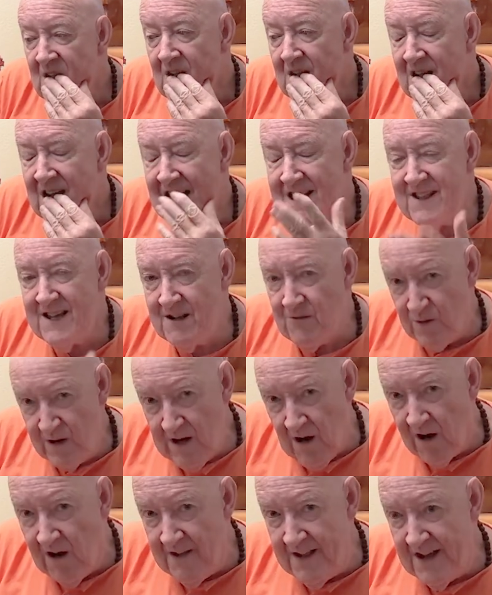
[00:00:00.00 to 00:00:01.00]
I think we
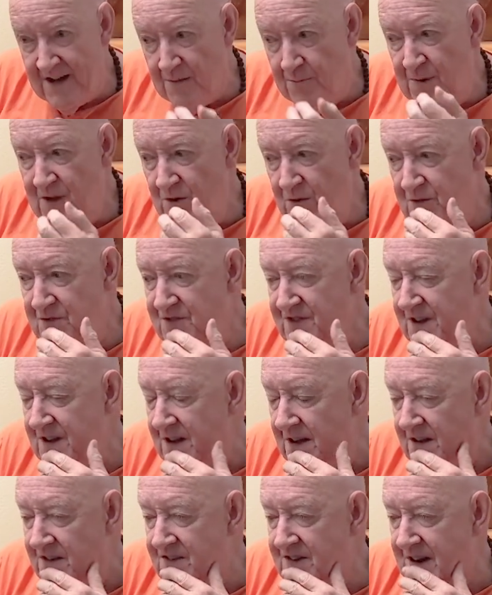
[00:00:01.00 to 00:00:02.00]
call that abuse in
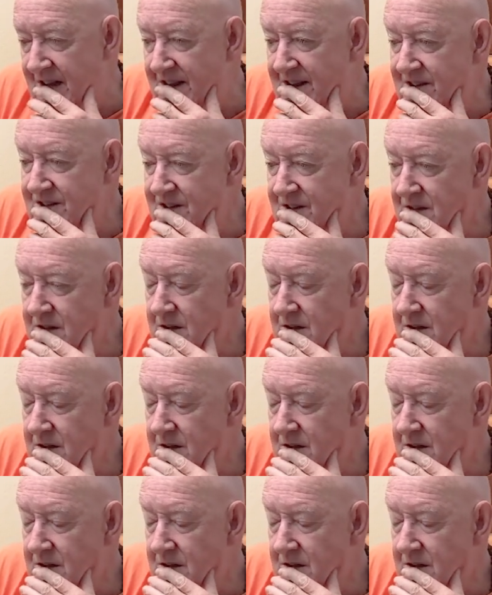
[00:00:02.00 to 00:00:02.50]
these days.